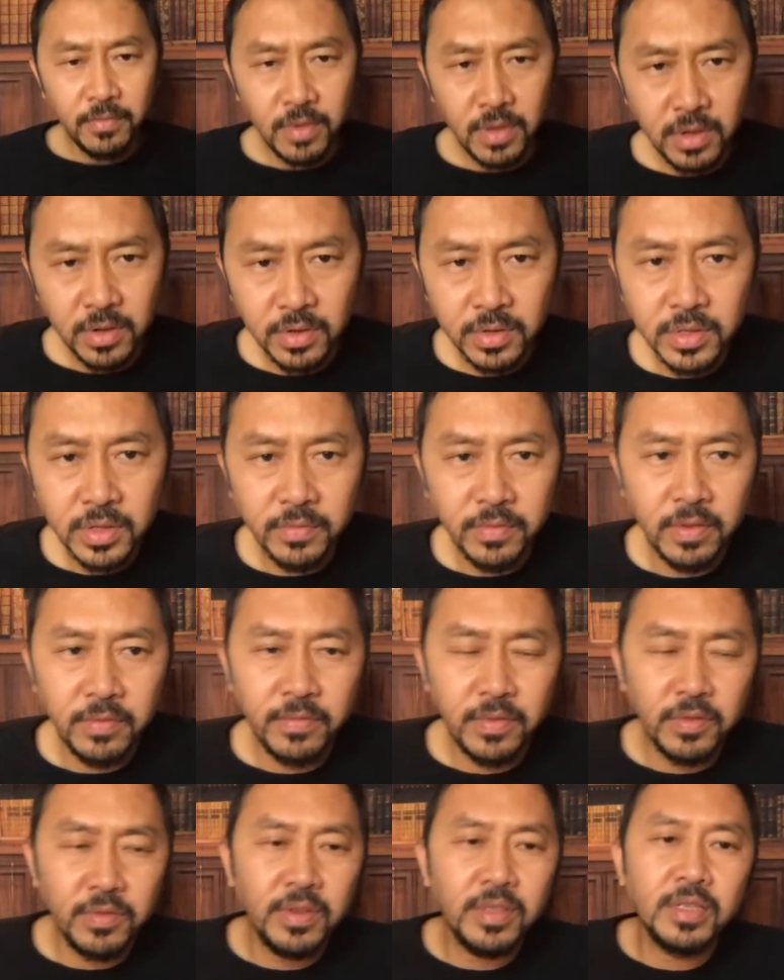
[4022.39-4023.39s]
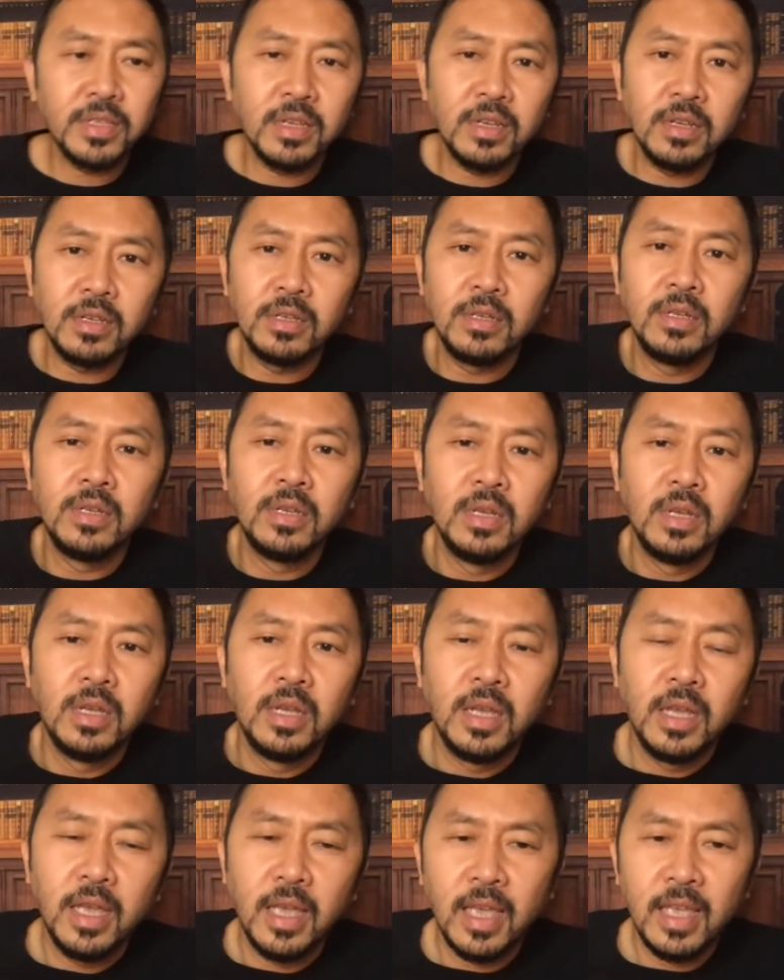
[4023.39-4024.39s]
years of influenza.
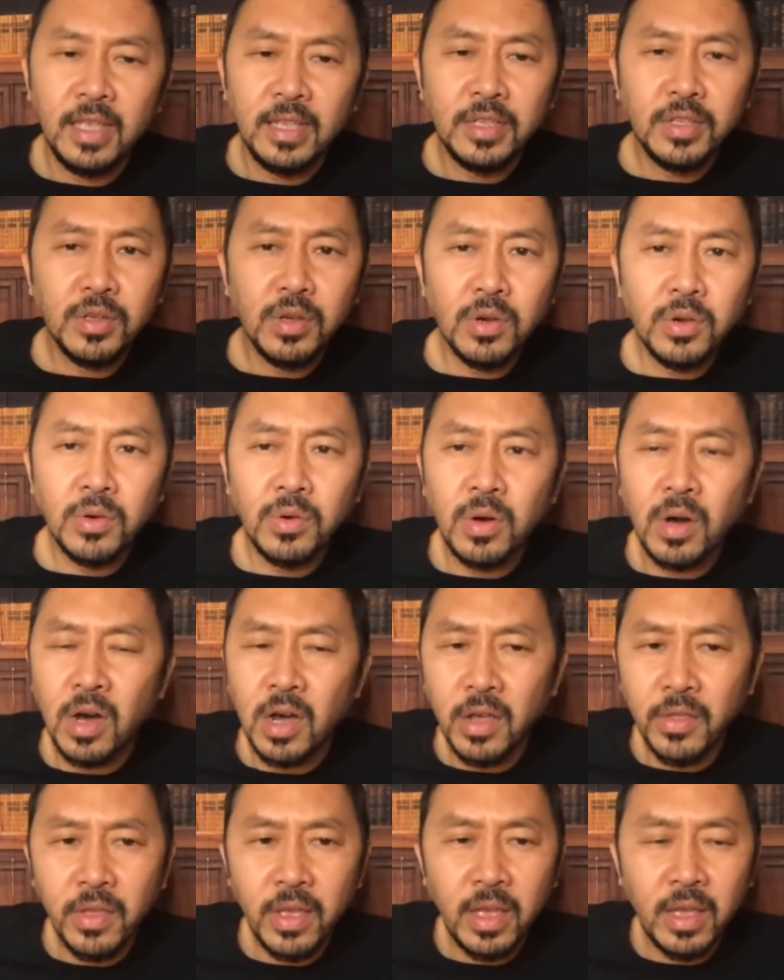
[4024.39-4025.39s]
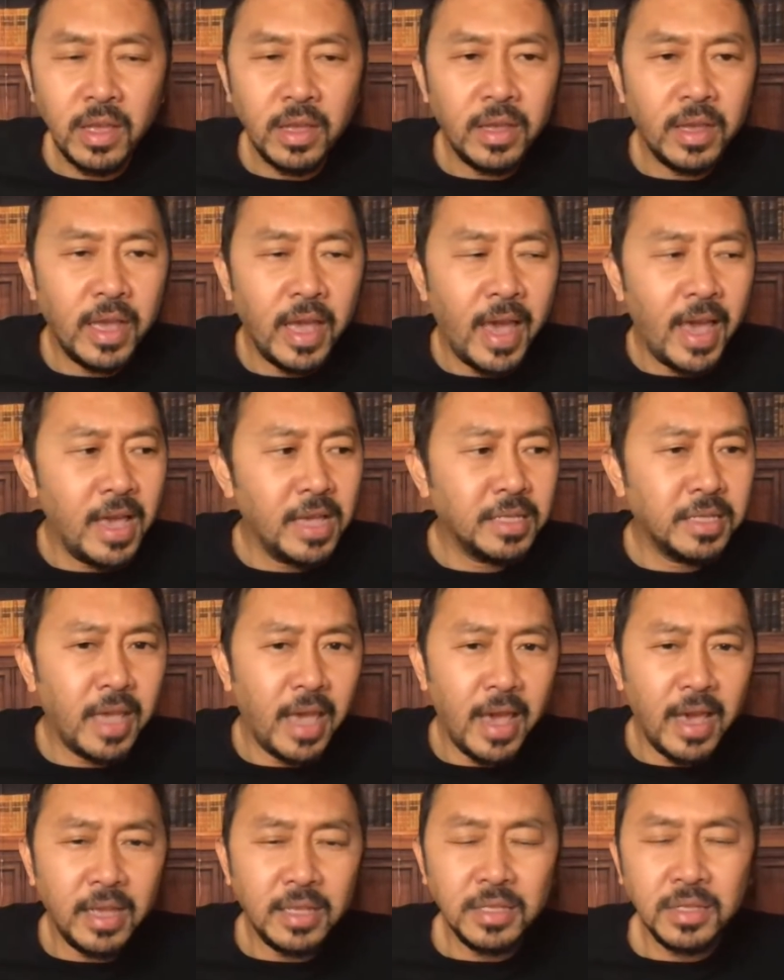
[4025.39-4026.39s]
And so all the
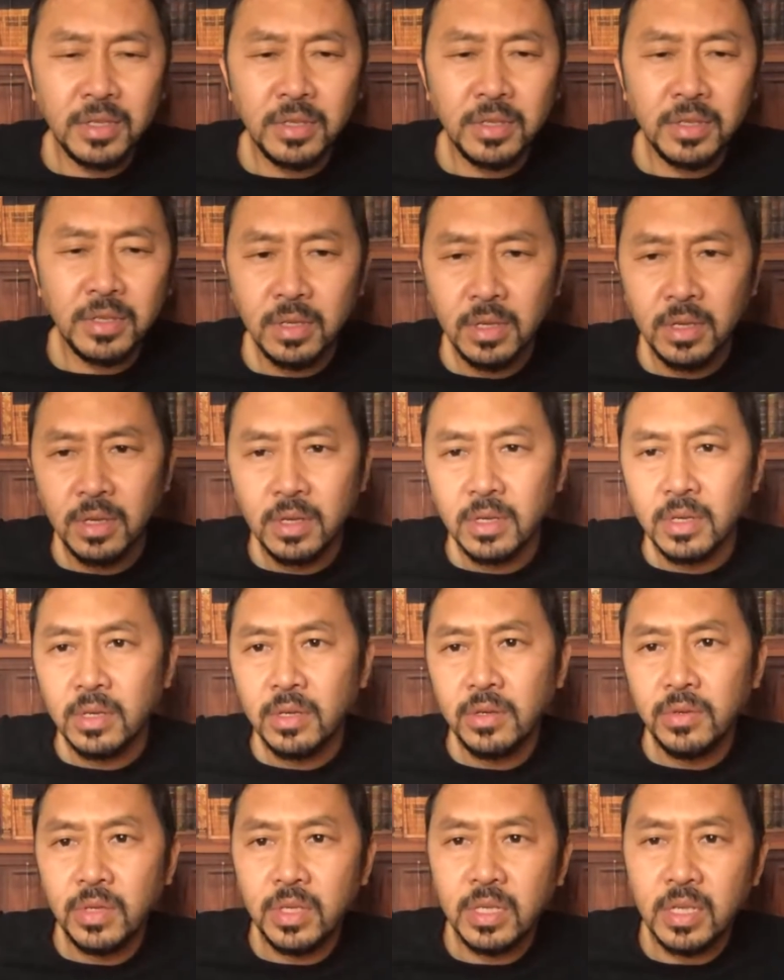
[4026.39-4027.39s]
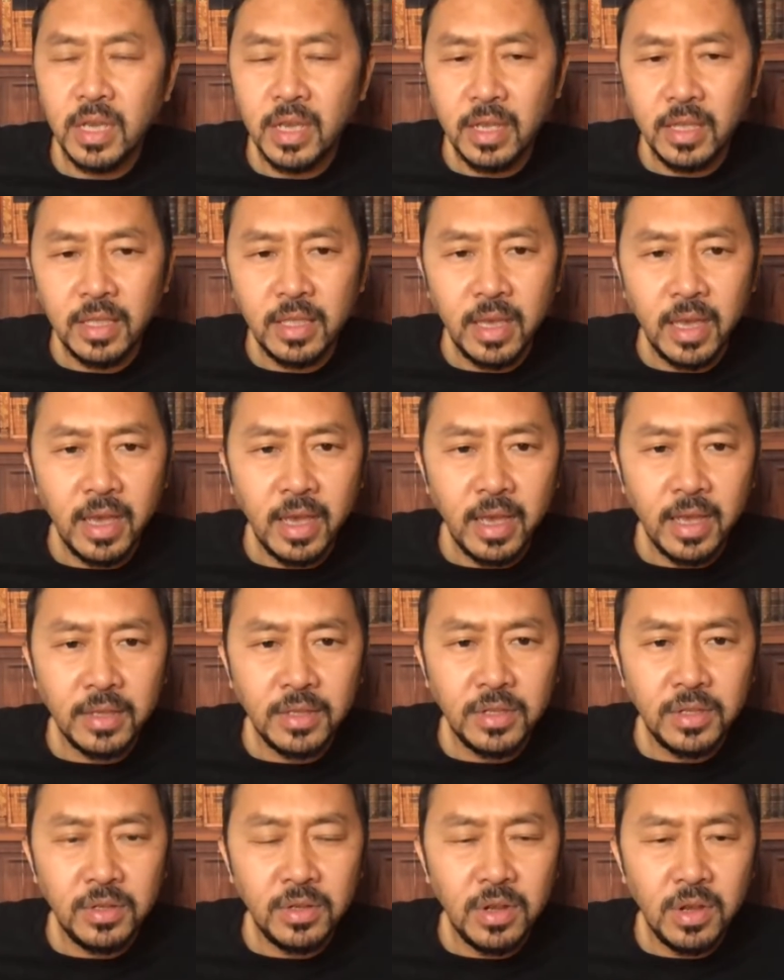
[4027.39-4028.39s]
asshats who said
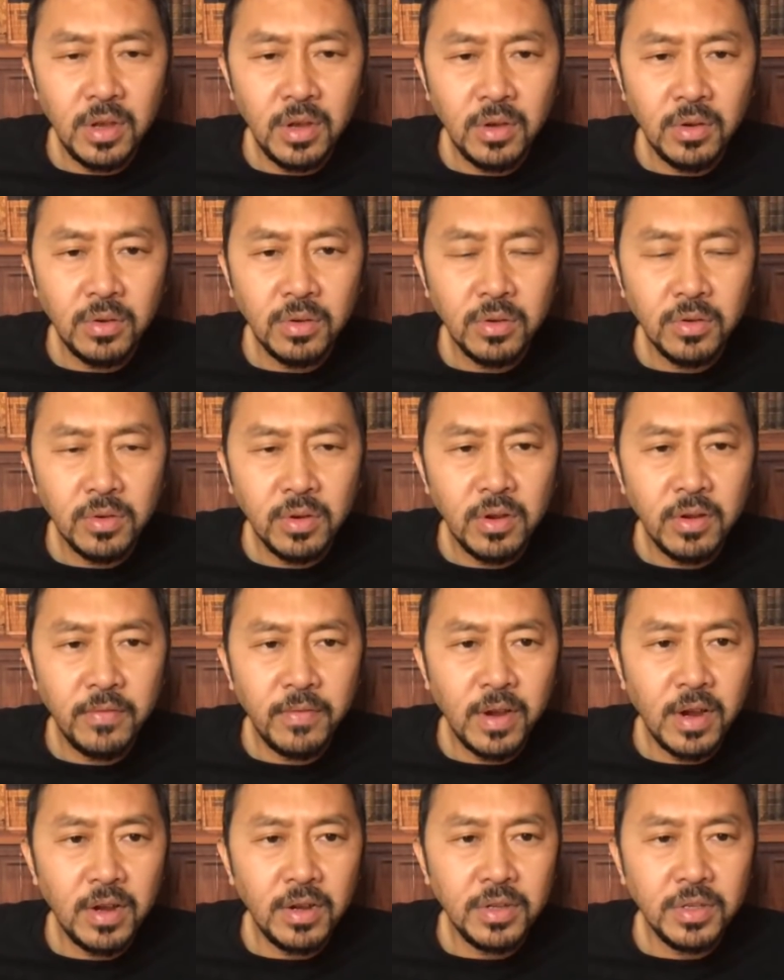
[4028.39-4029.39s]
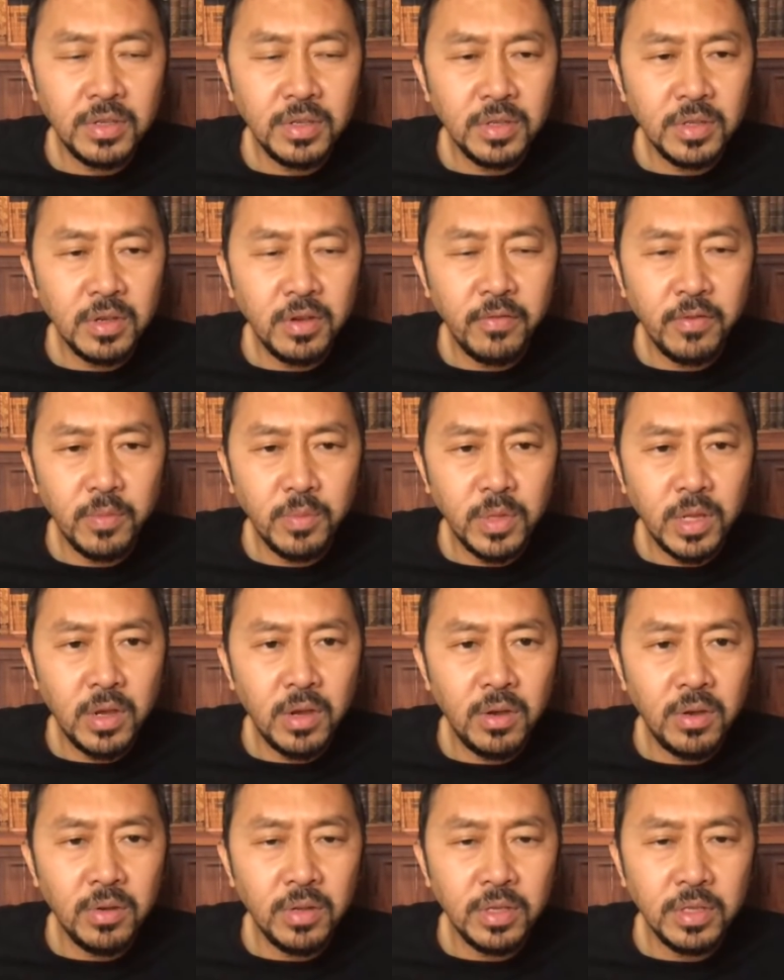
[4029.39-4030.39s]
that, you know, coronavirus is
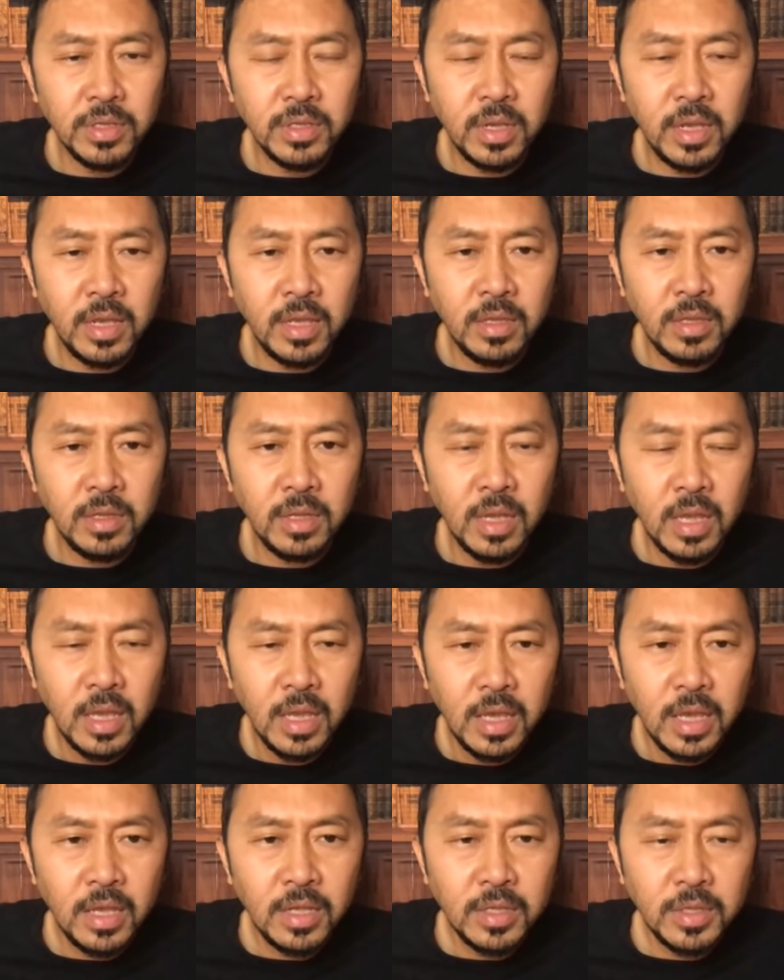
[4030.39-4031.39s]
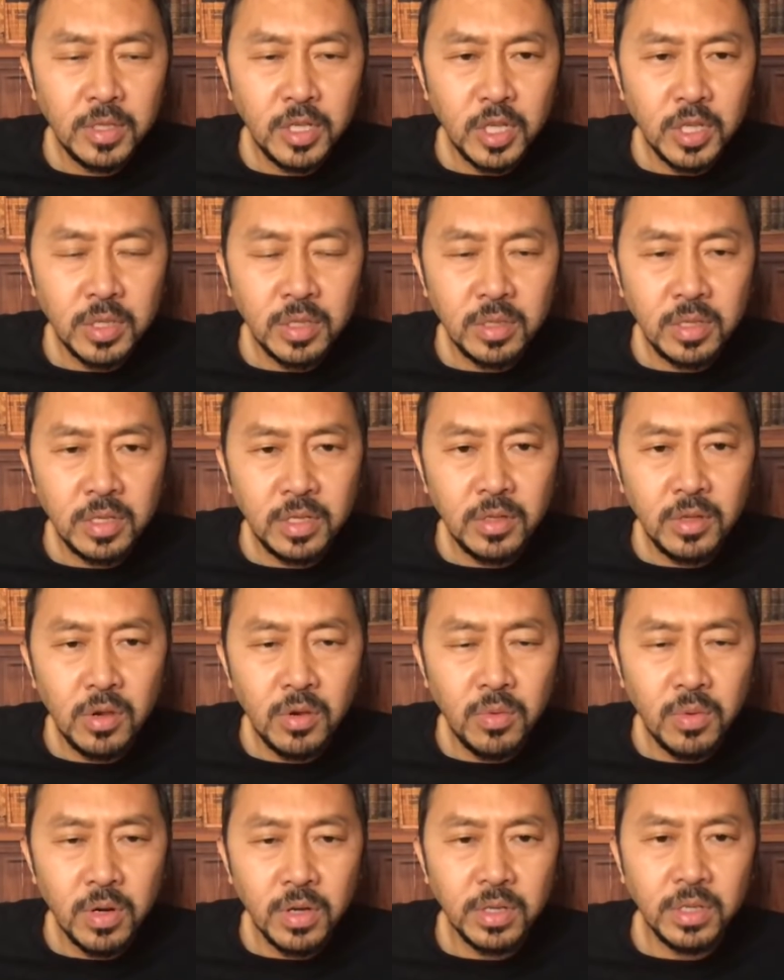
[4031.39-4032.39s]
overblown it's no
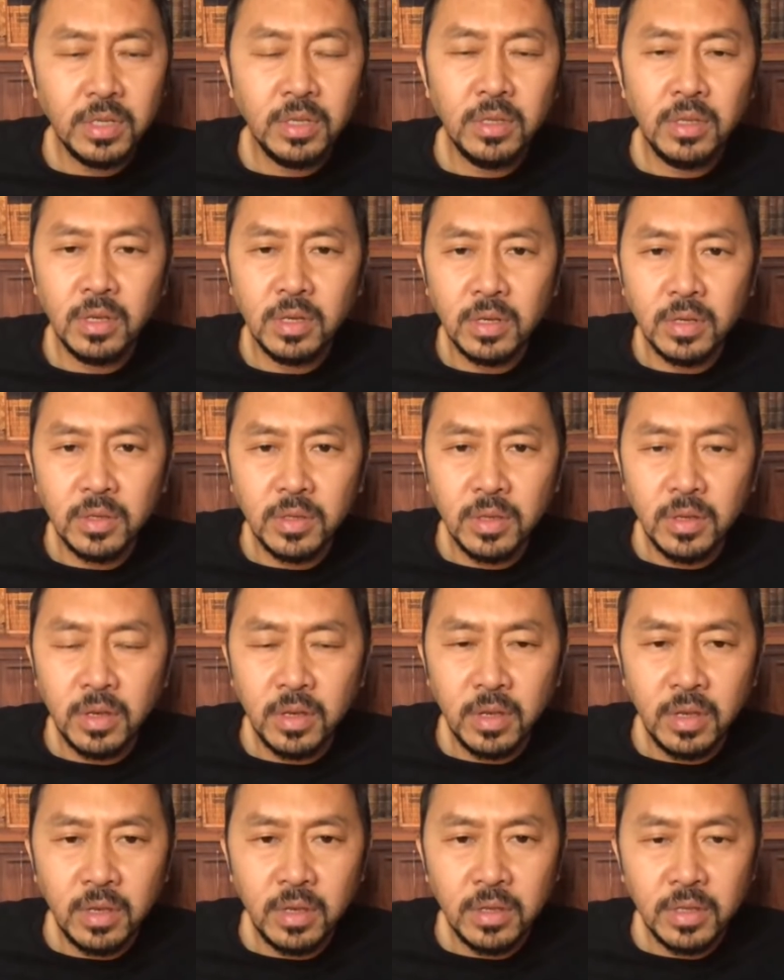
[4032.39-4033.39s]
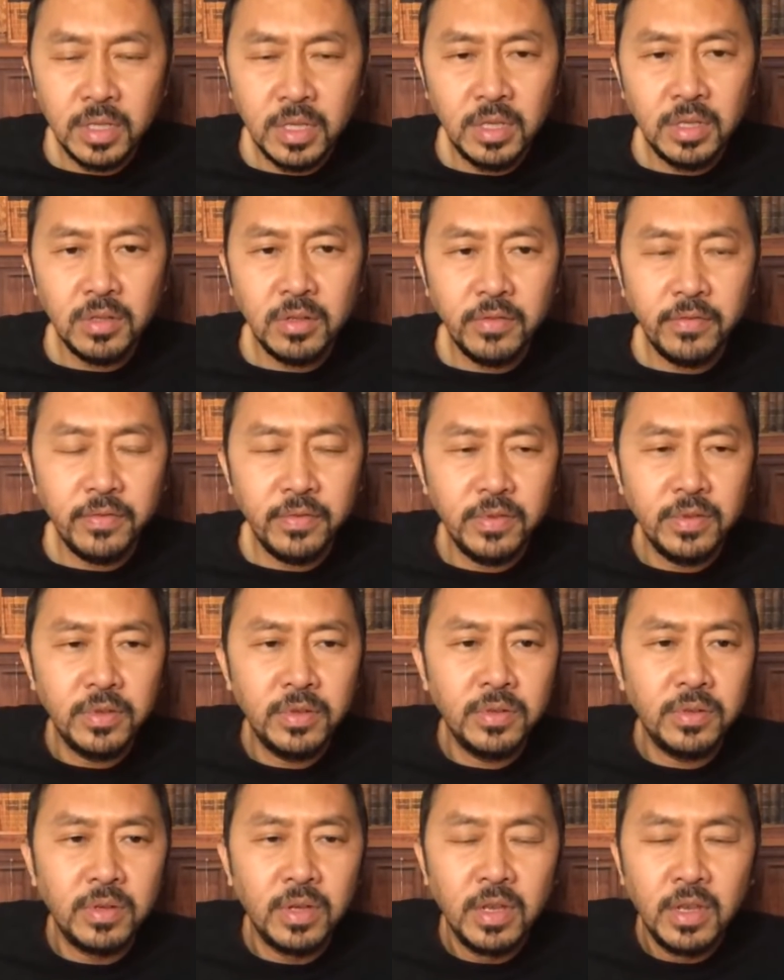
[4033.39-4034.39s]
worse than the seasonal
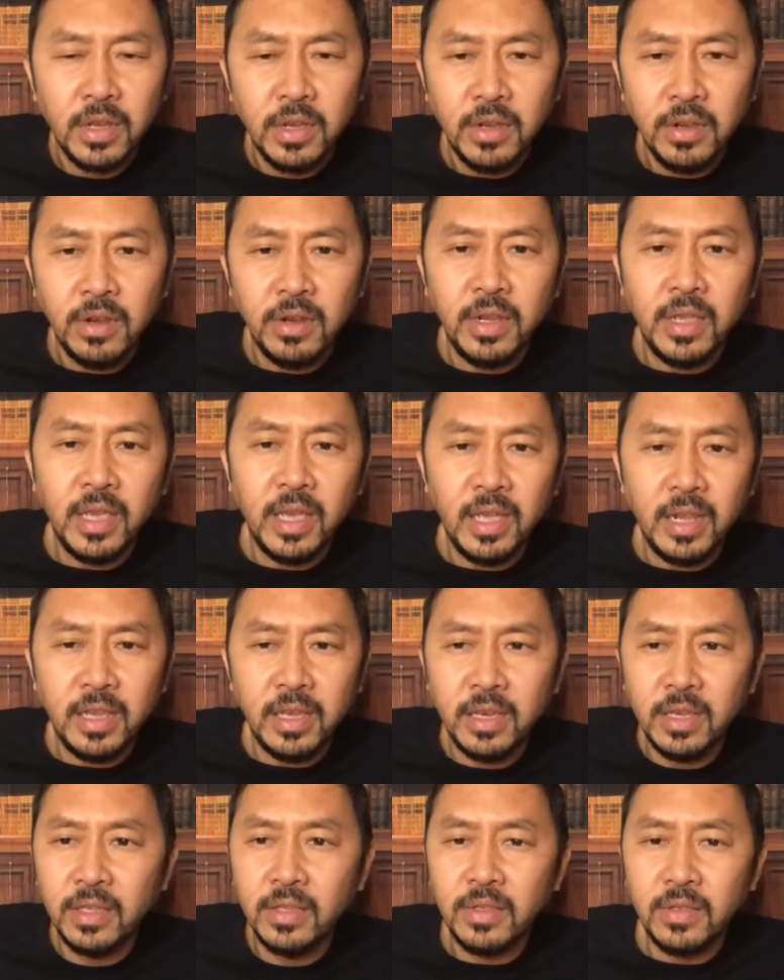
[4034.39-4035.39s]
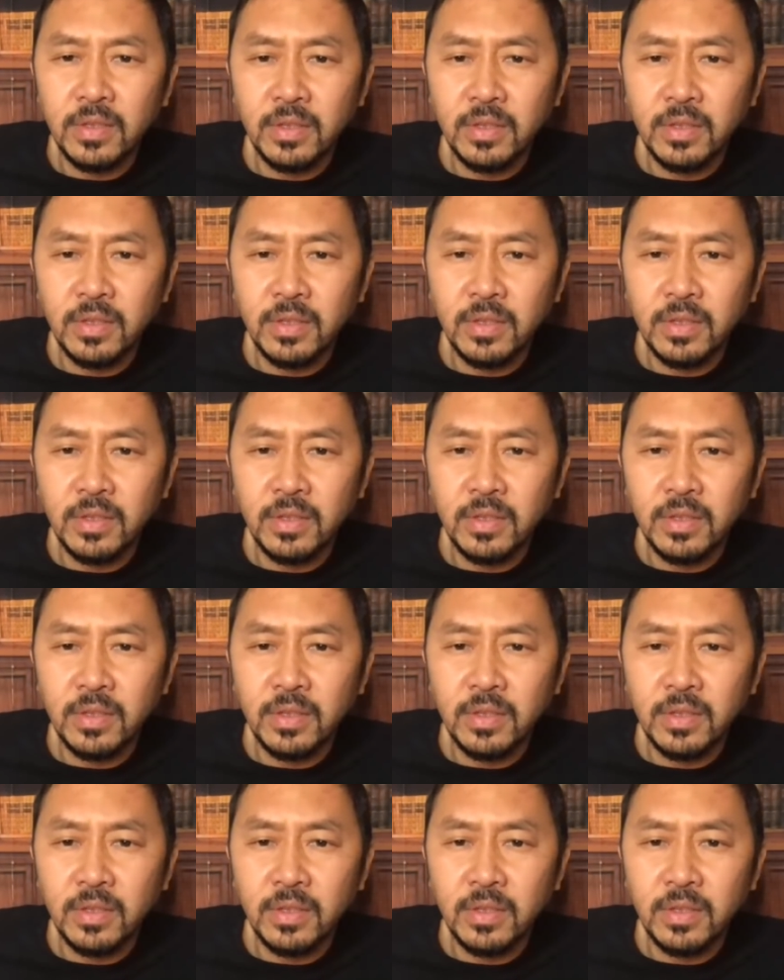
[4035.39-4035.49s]
flu, you're an idiot.